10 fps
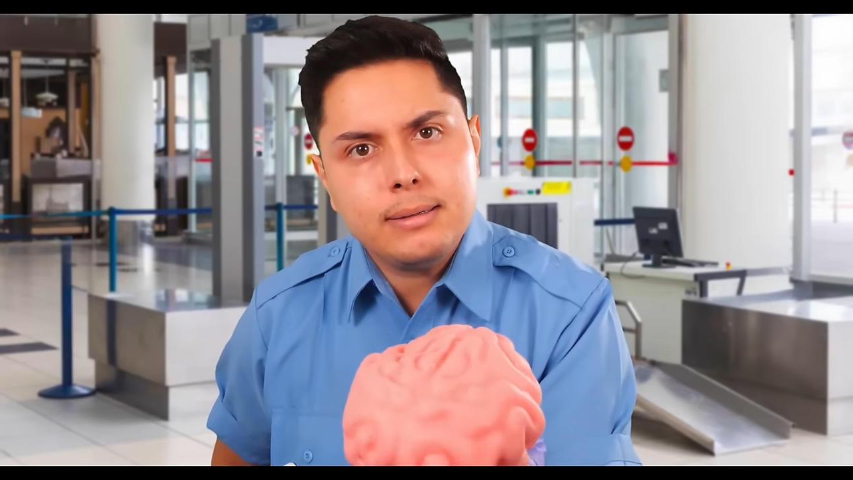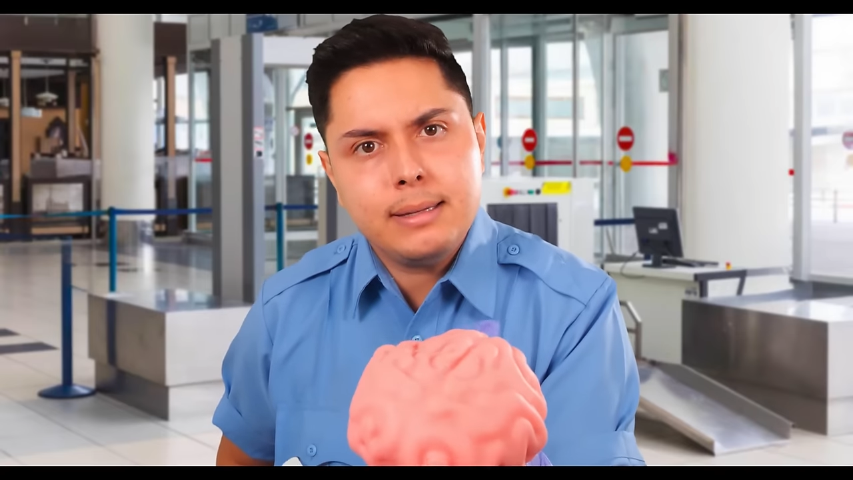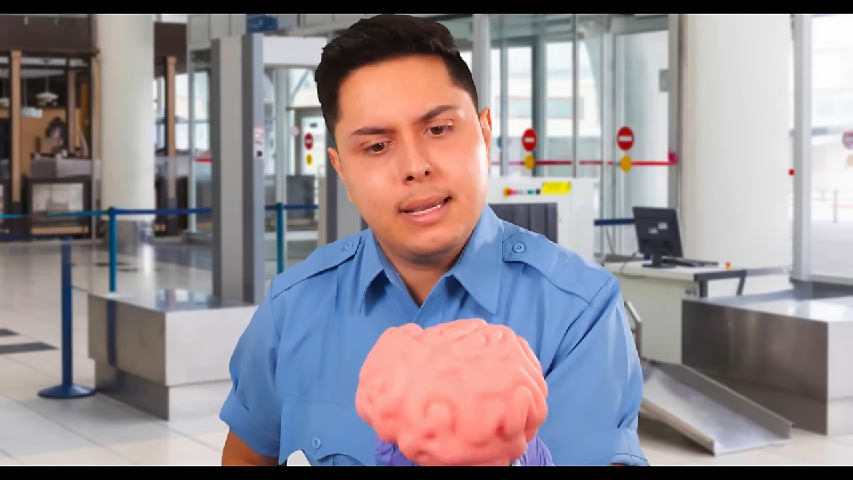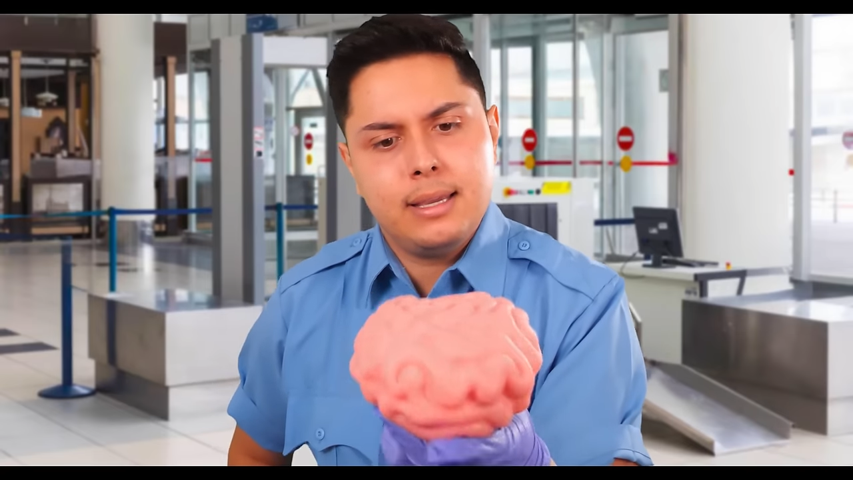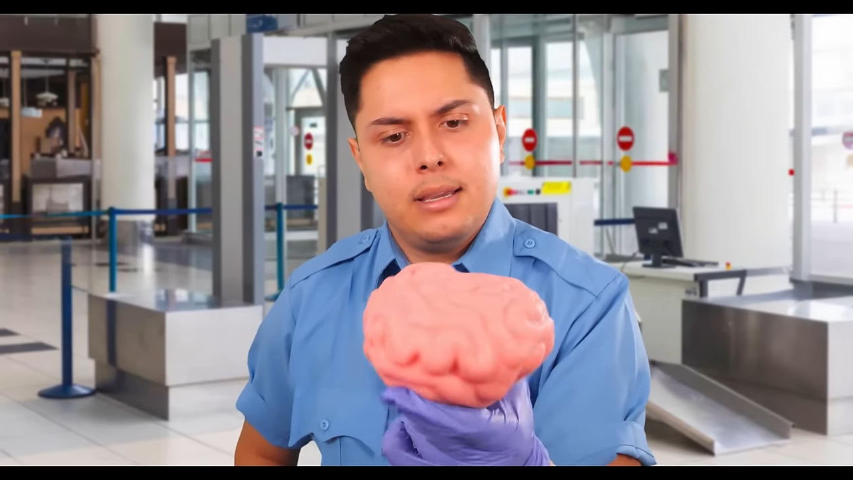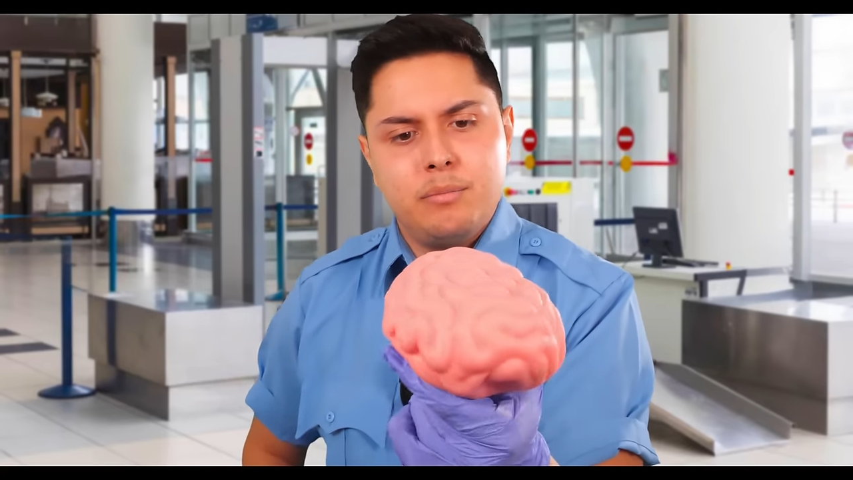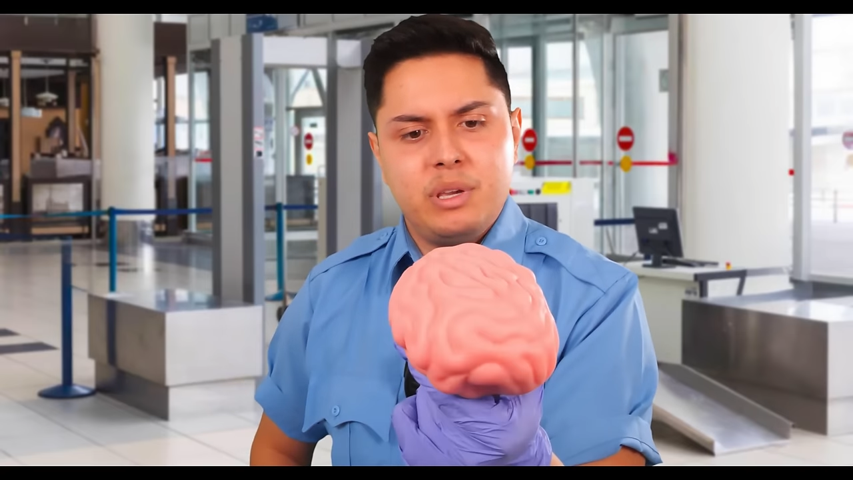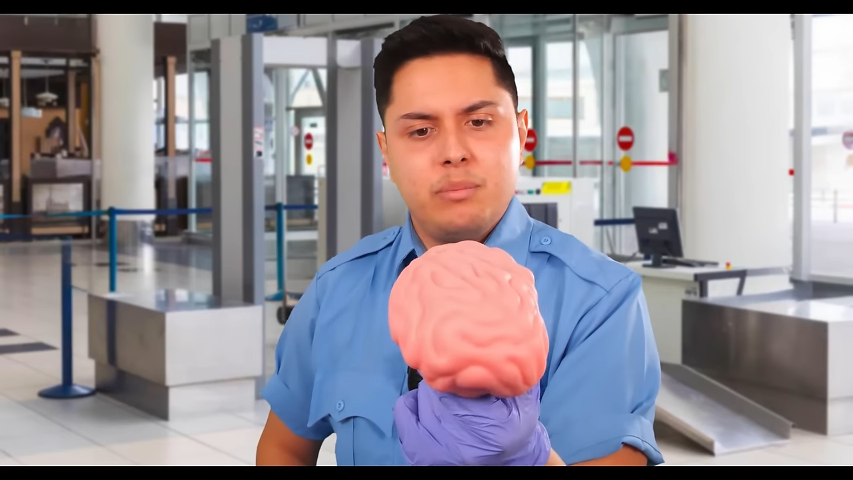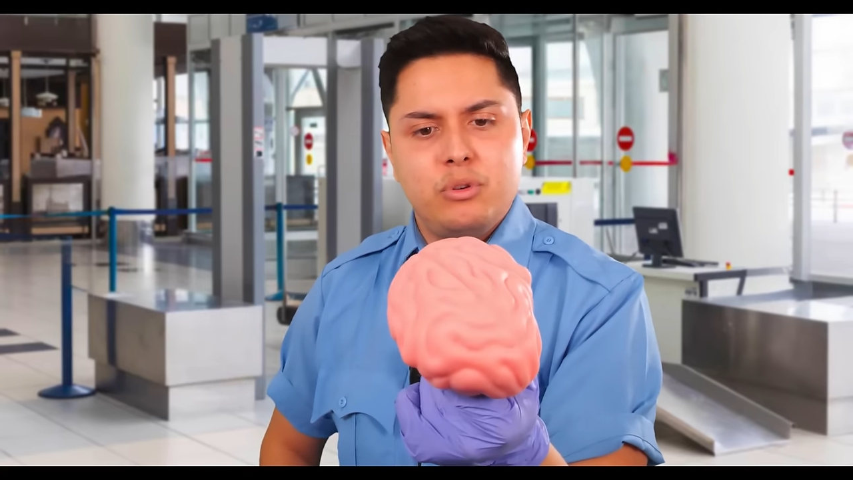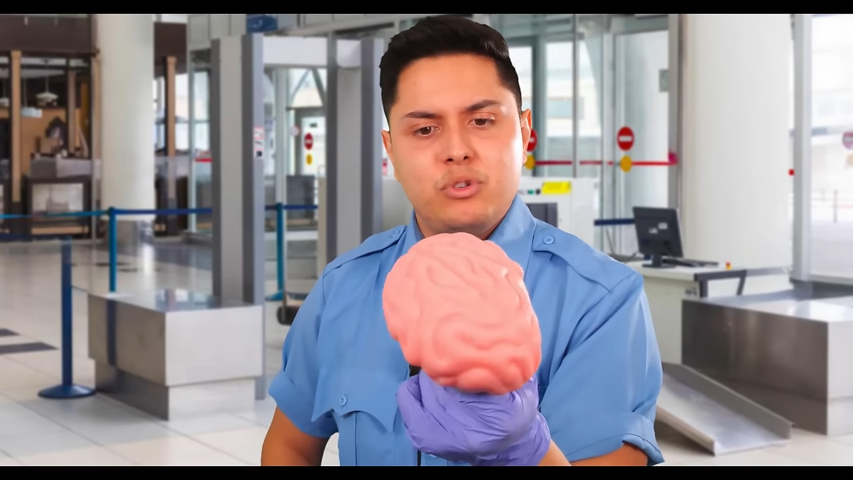Taking
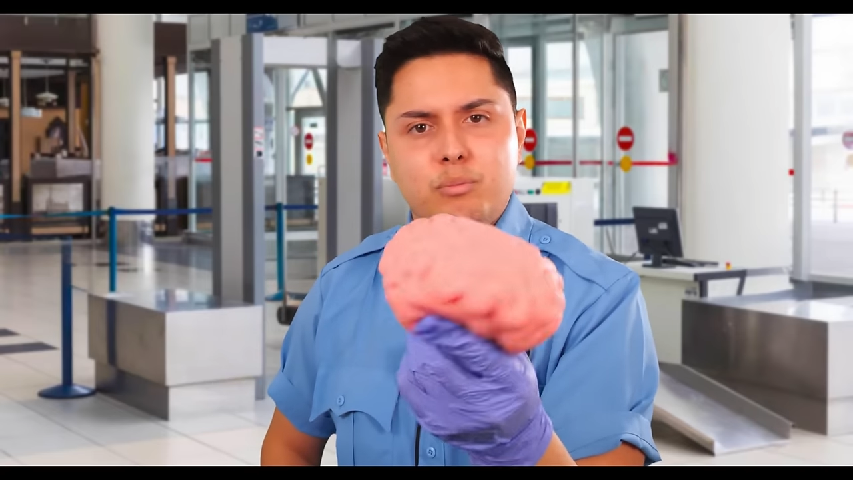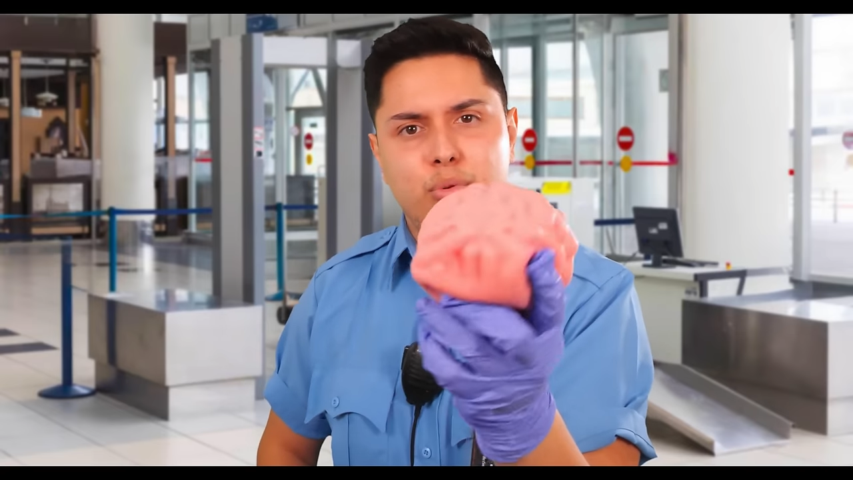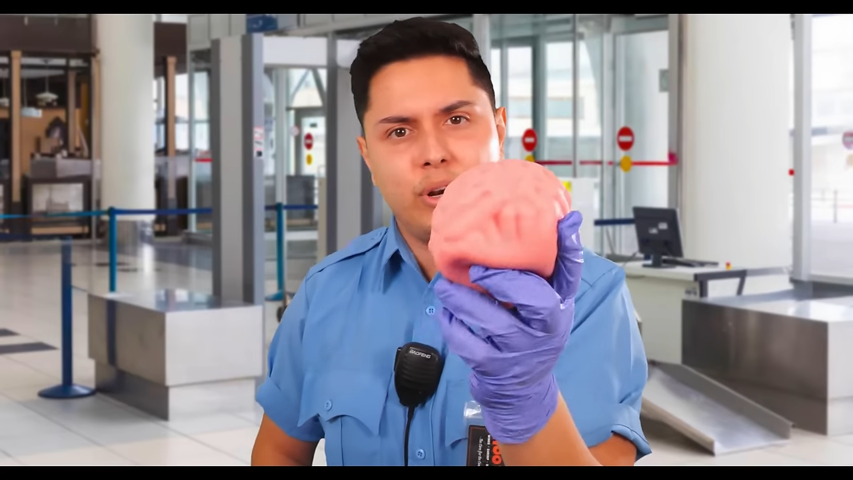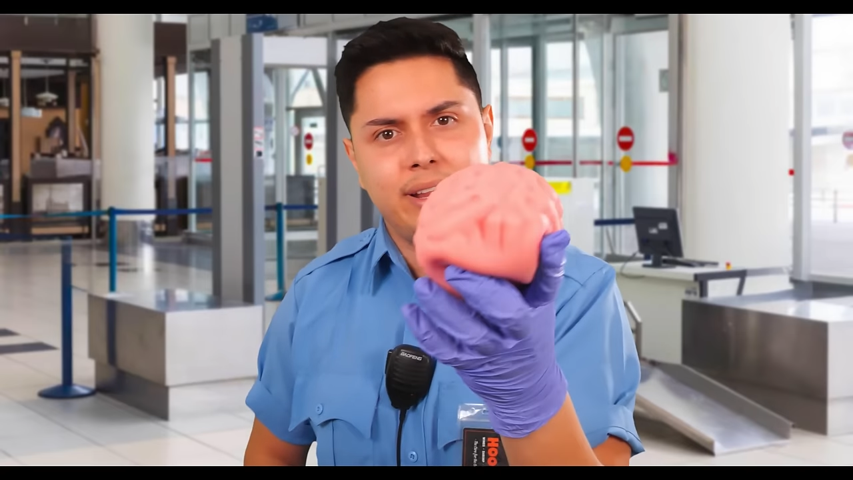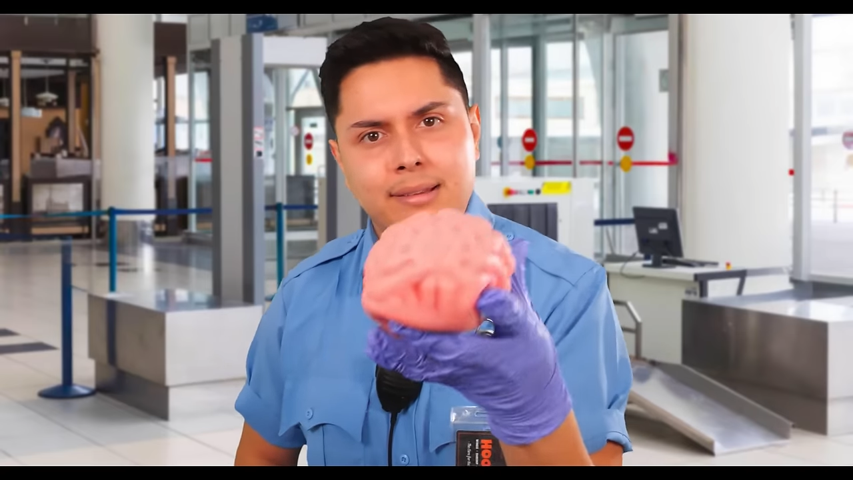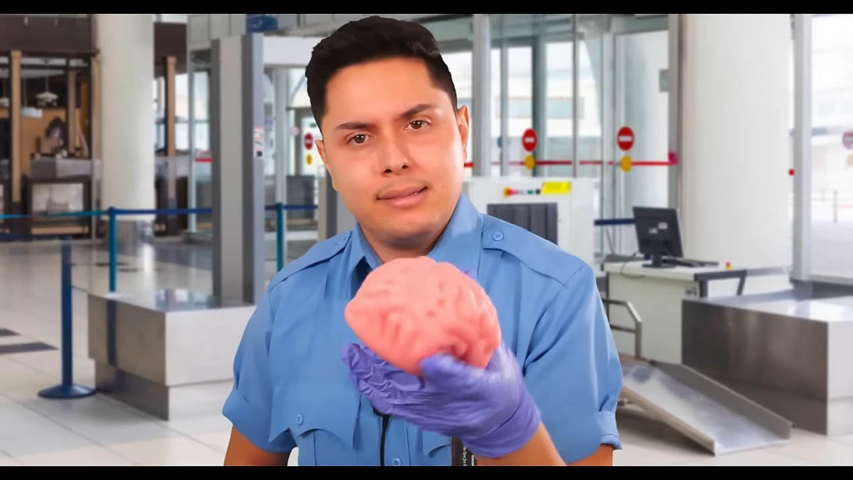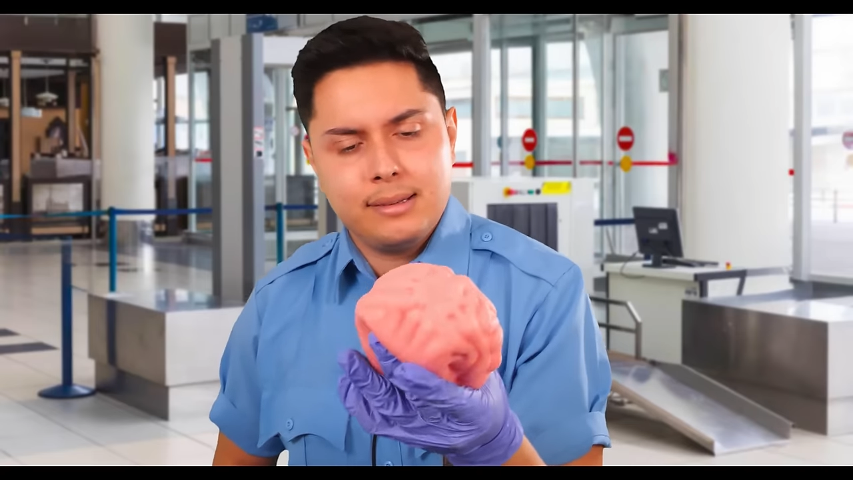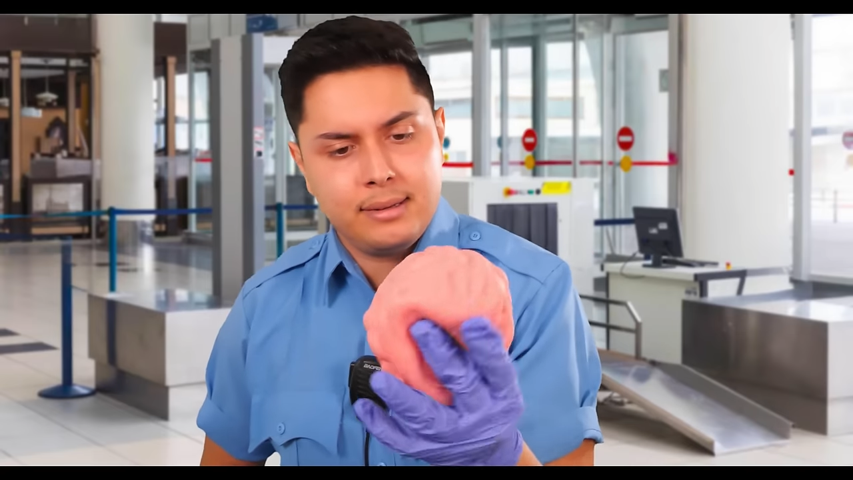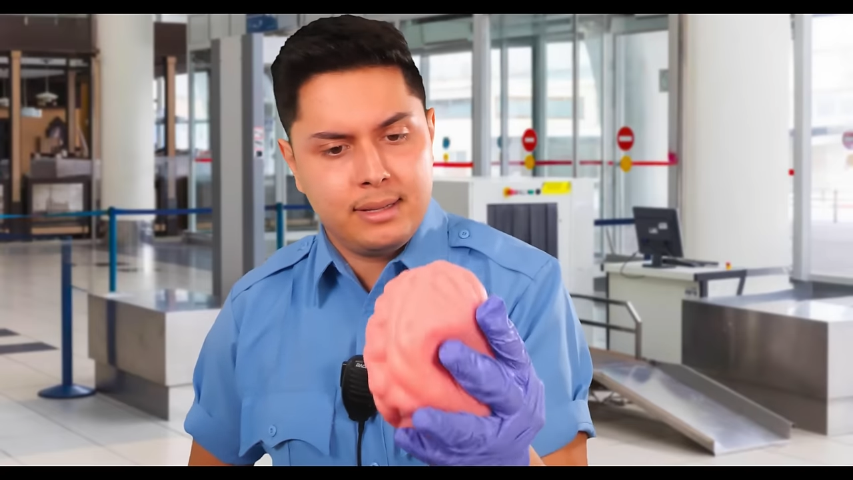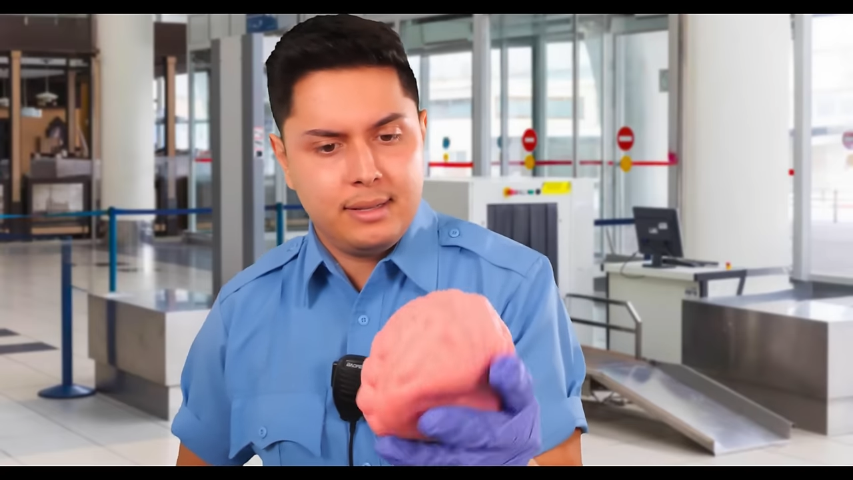people's brains
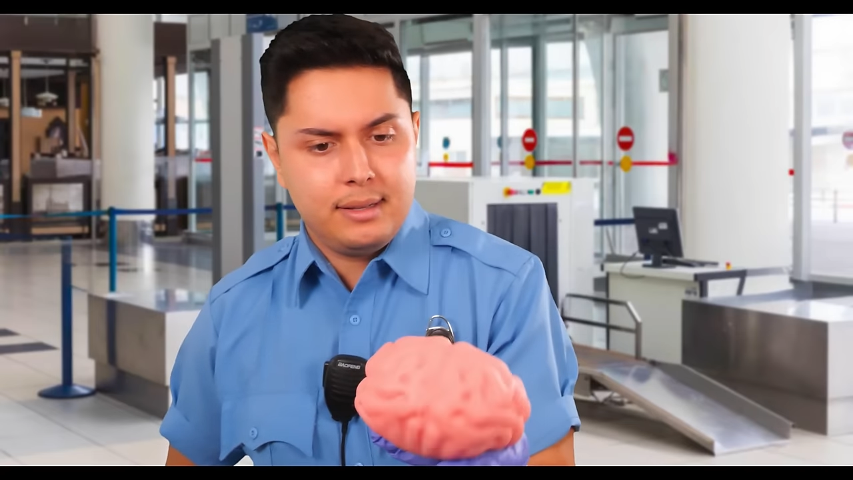and